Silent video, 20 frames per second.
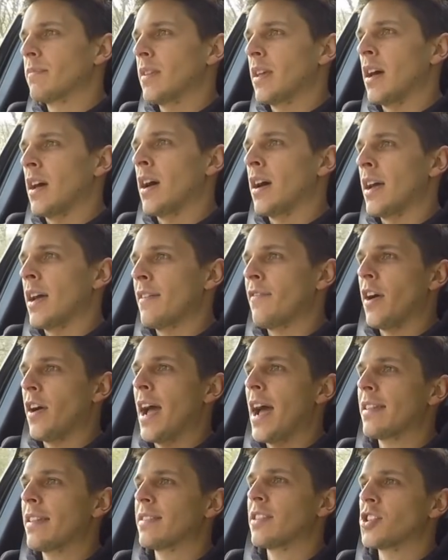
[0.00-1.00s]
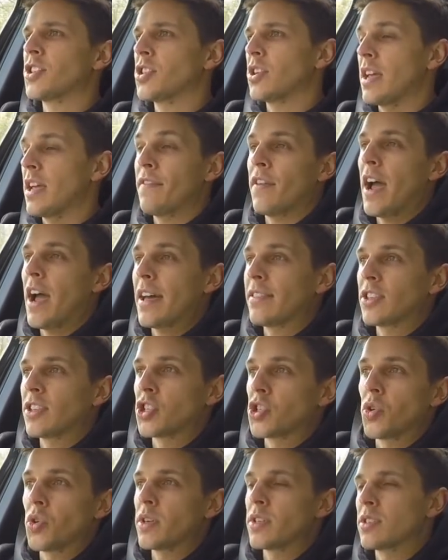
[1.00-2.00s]
If I had the
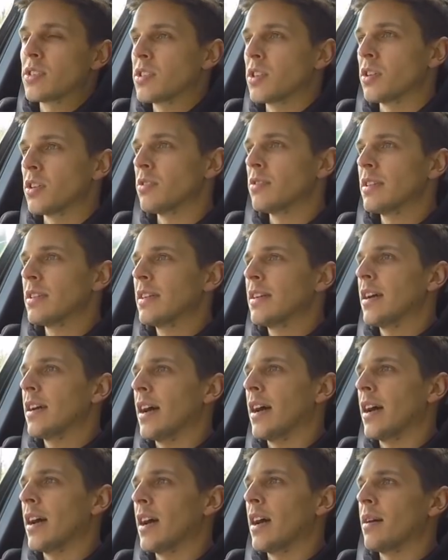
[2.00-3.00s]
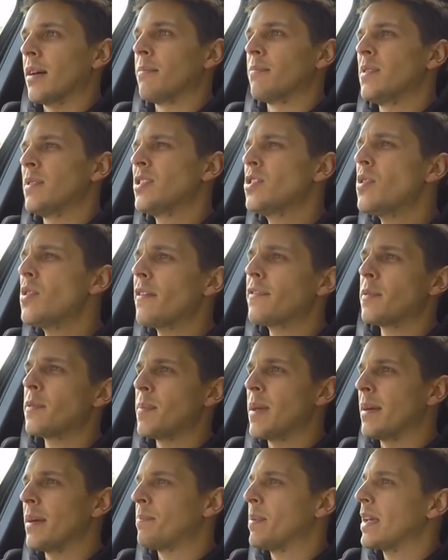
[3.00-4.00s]
choice to, you do have to
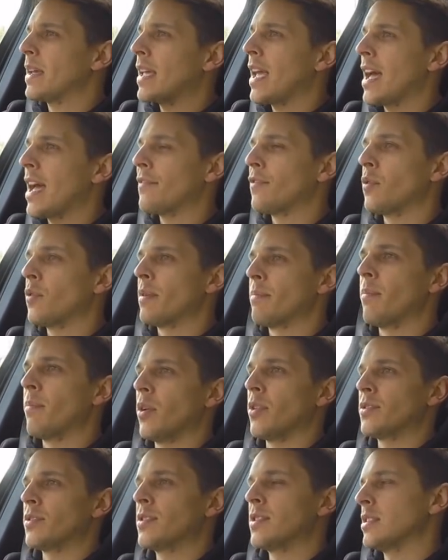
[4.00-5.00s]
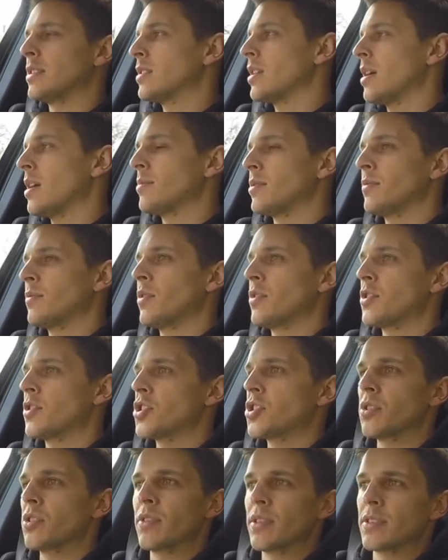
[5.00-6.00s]
be a bit careful with mods in terms of your
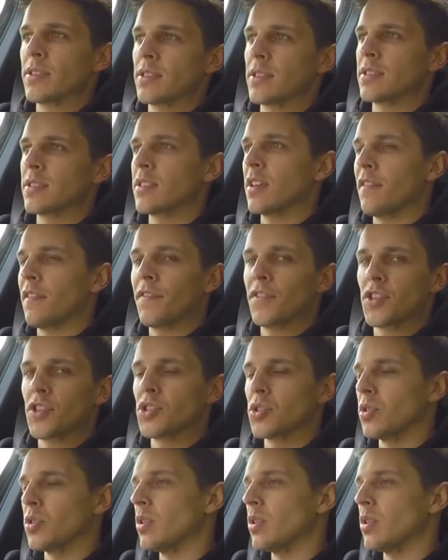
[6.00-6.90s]
insurance and stuff for sure.